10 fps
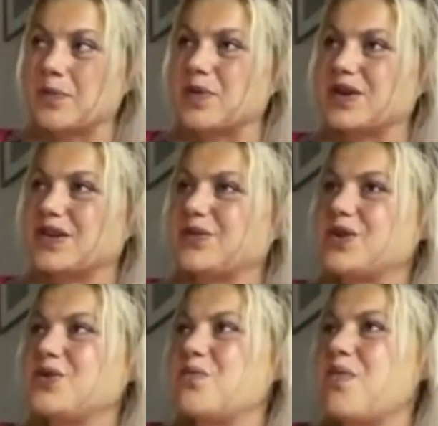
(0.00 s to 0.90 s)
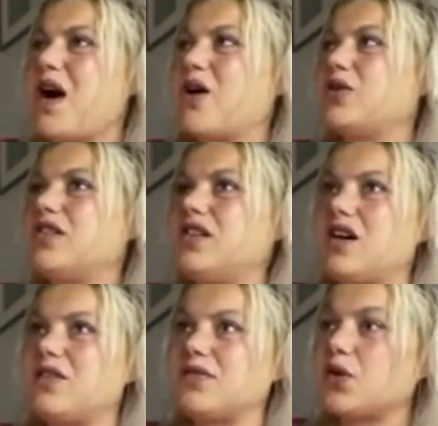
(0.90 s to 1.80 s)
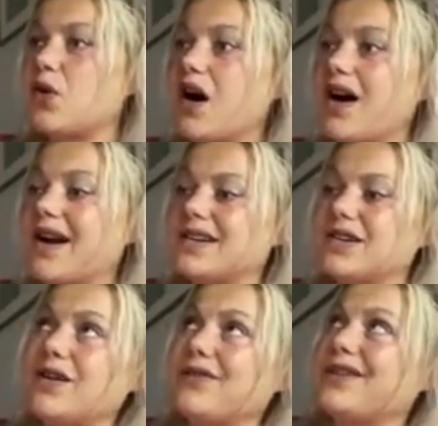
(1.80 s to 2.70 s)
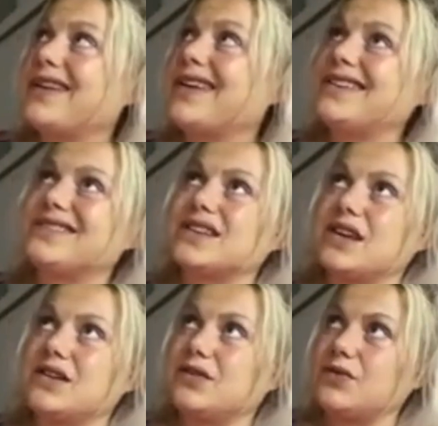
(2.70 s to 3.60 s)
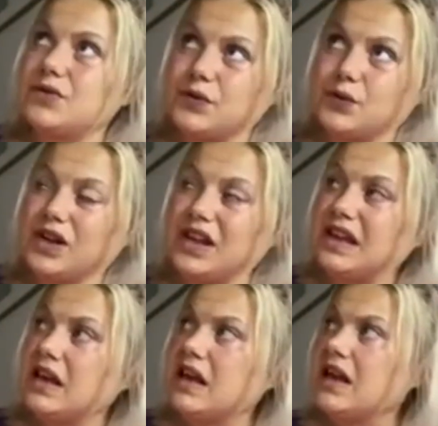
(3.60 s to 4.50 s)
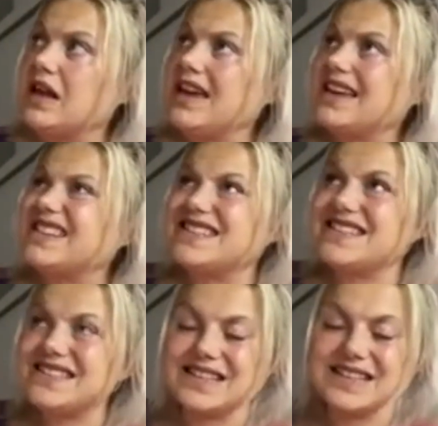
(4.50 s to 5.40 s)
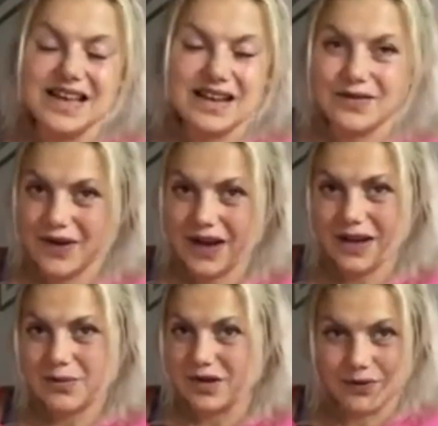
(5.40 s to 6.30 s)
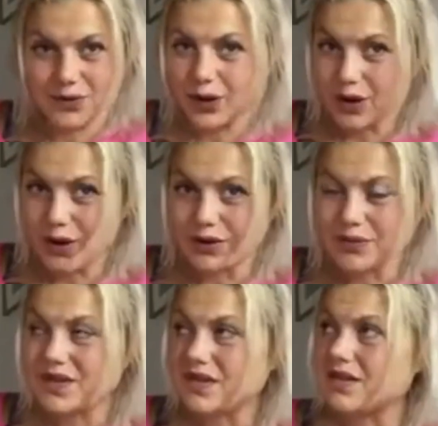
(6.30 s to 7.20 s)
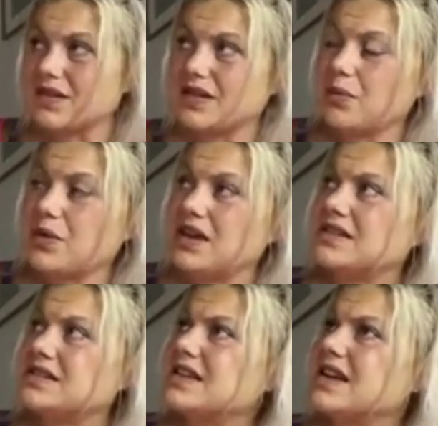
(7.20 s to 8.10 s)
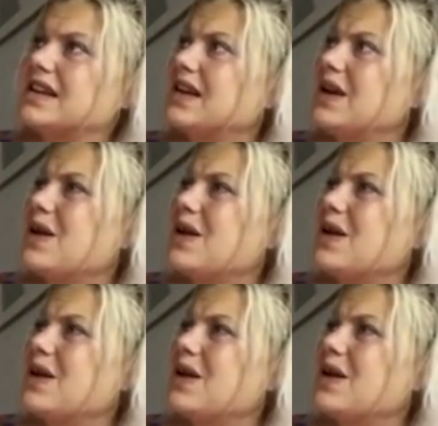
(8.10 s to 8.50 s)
Because when you empower the love of your heart, nothing else can truly exist in that environment for long. That means that